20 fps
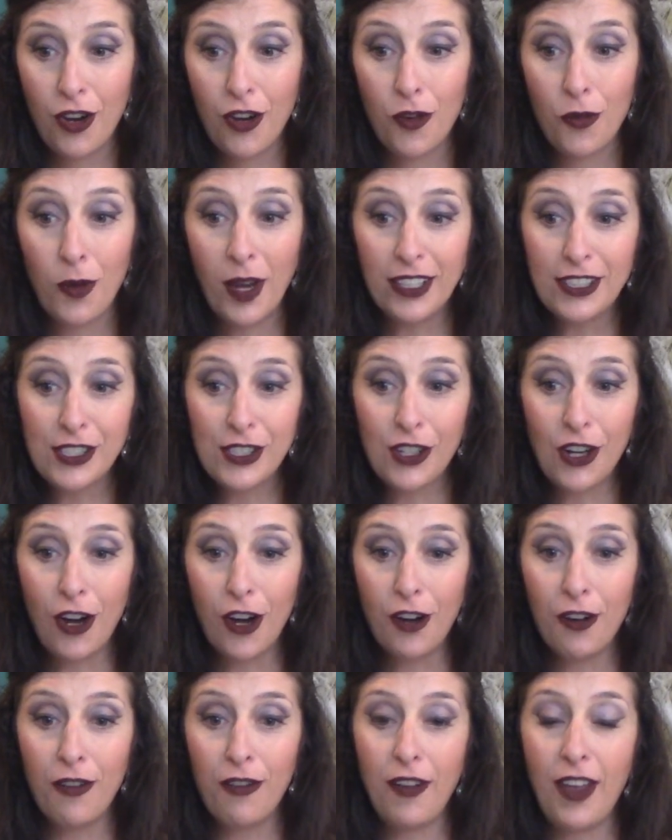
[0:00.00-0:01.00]
red
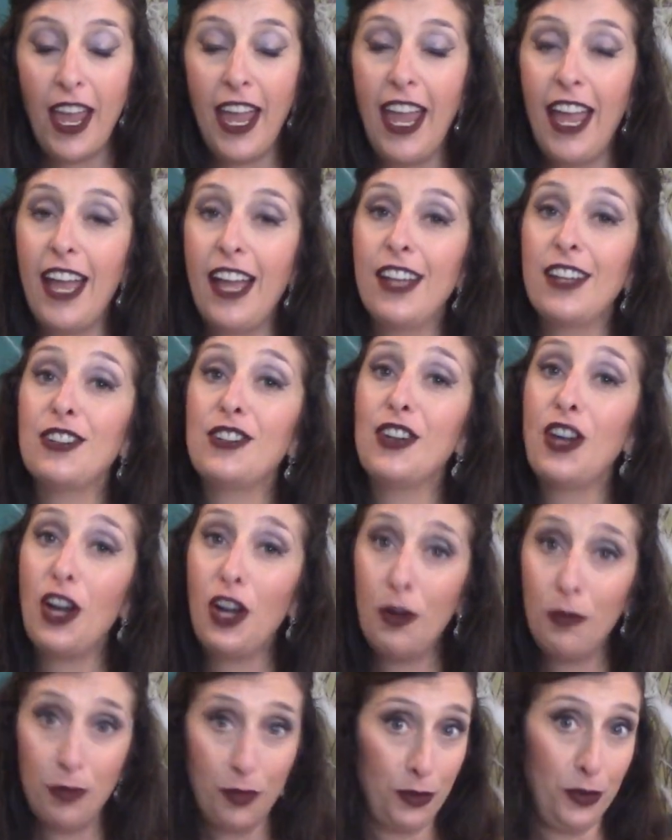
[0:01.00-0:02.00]
scarf, and
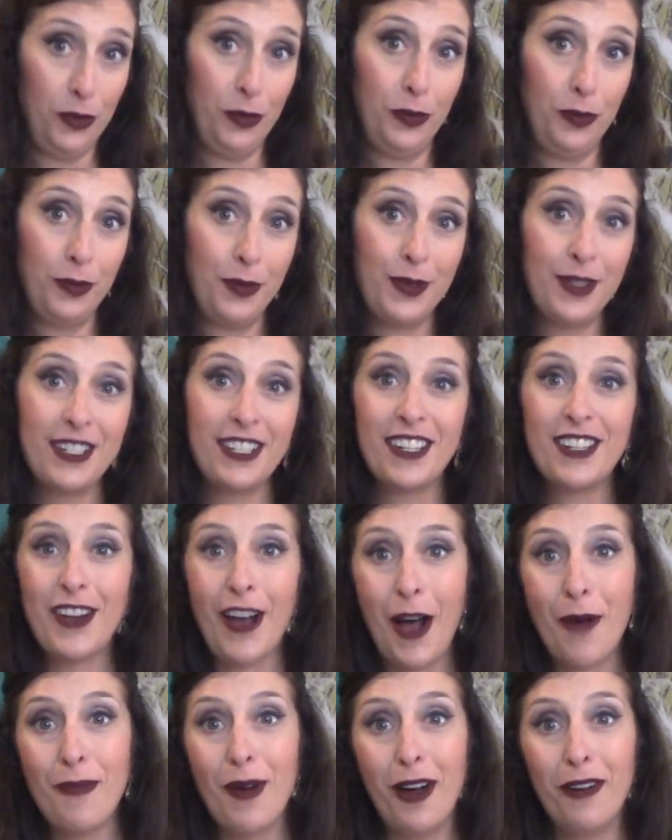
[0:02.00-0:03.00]
a broom to
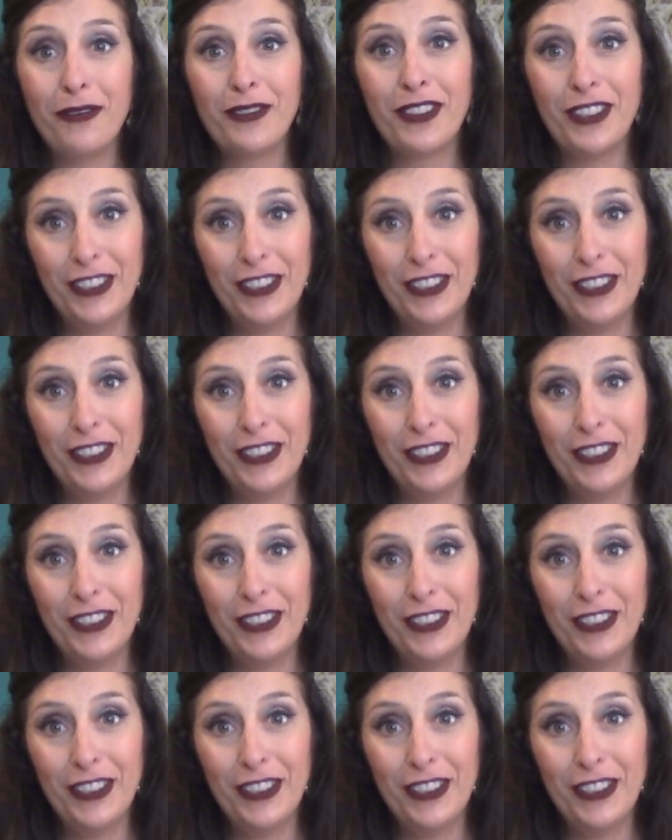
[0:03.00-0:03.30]
top off the